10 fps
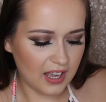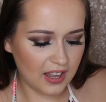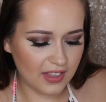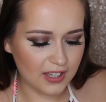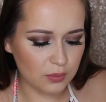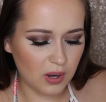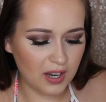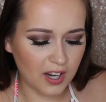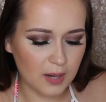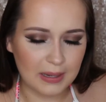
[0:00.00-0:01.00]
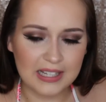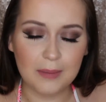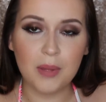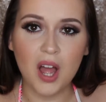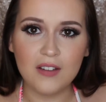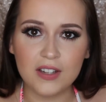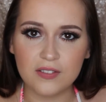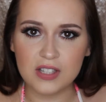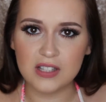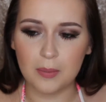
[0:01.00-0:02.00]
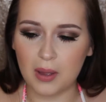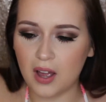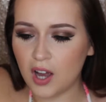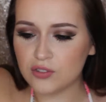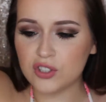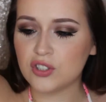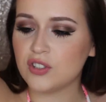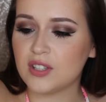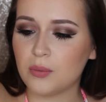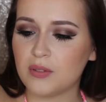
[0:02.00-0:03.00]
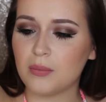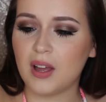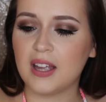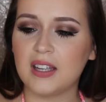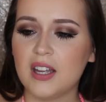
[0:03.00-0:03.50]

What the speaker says: And that's what I like about it. It's like perfect for summer. I'll just use it with my